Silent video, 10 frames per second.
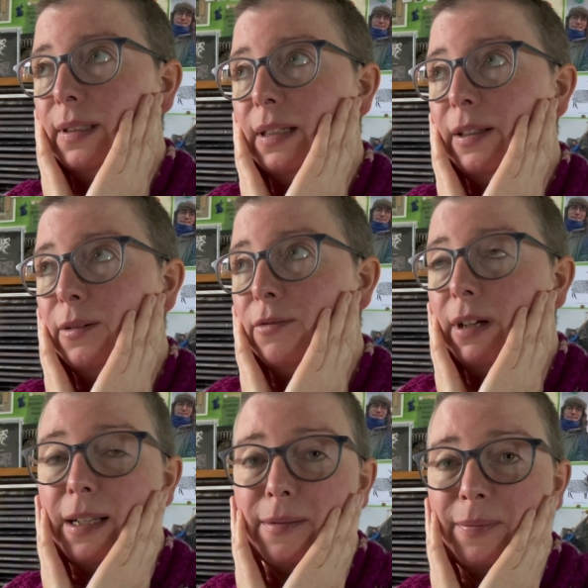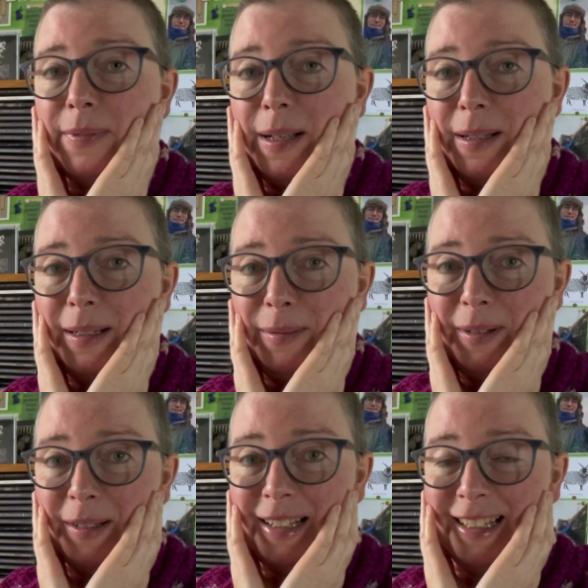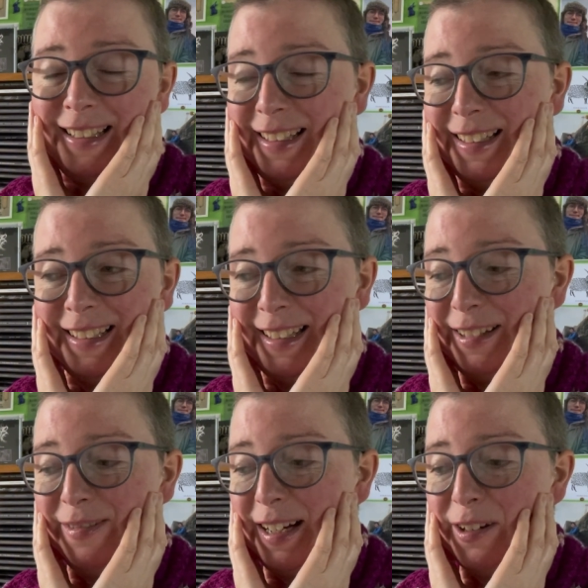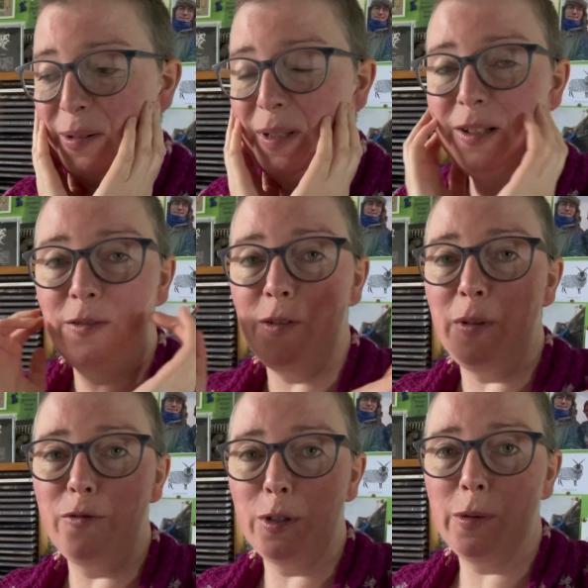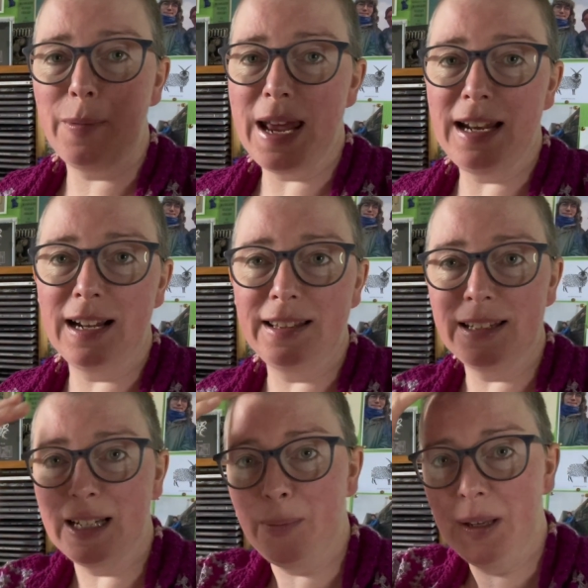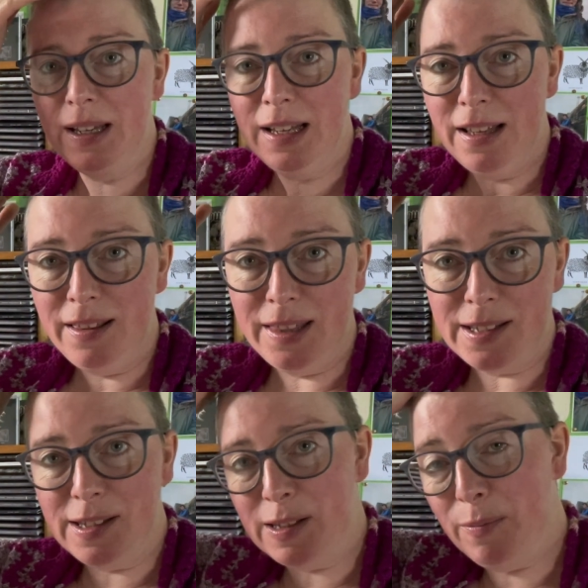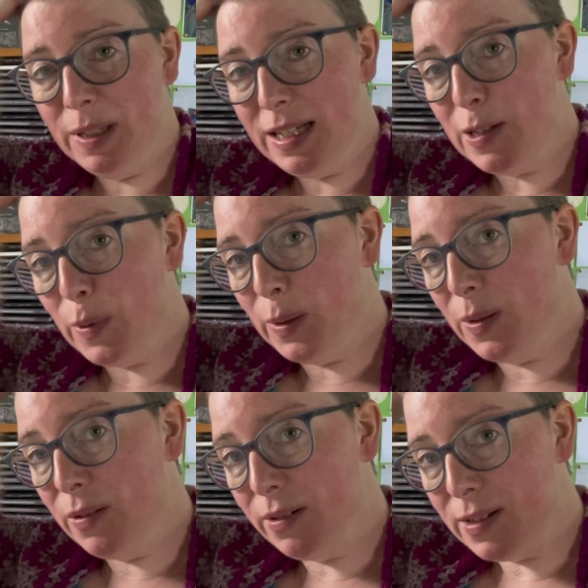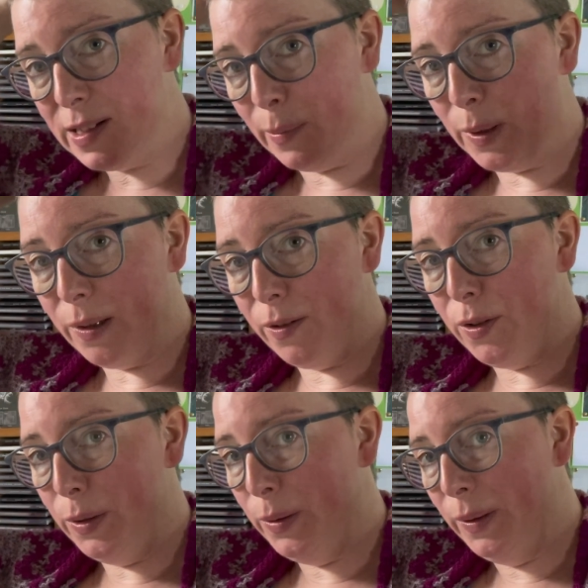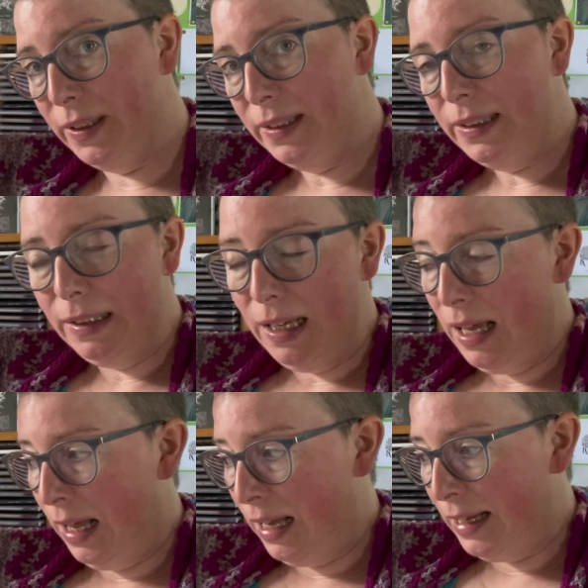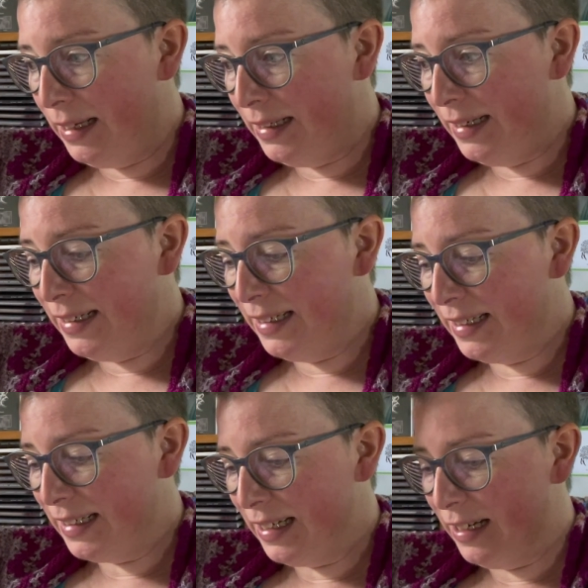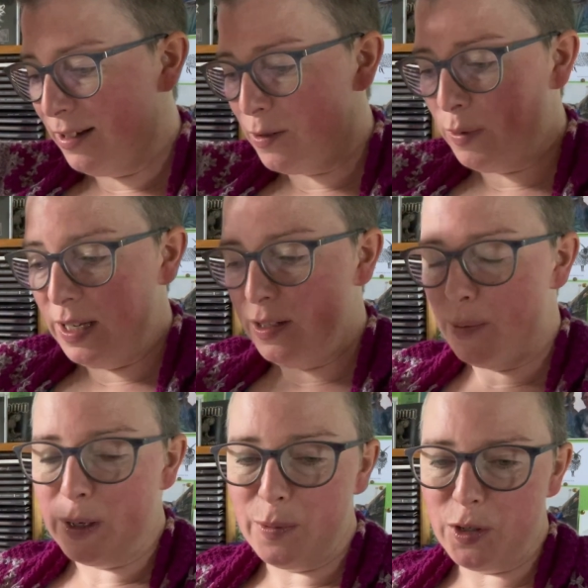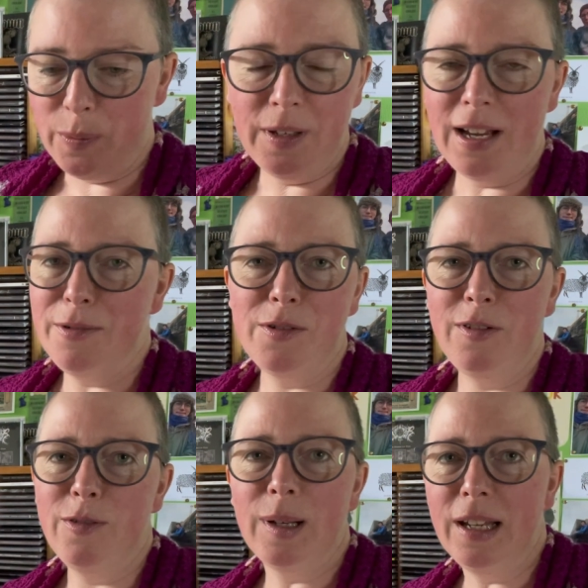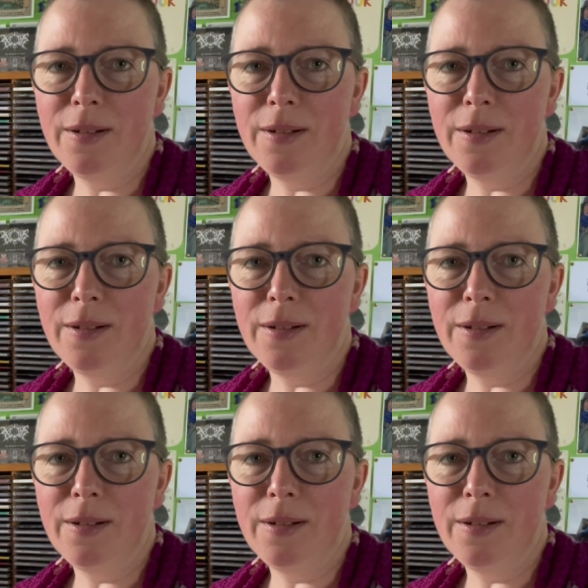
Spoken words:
I thought, right, I'm gonna do what I normally do. If you've been following me any length of time, this is my typical summer do. And I just went into a barbershop. The guy was really funny.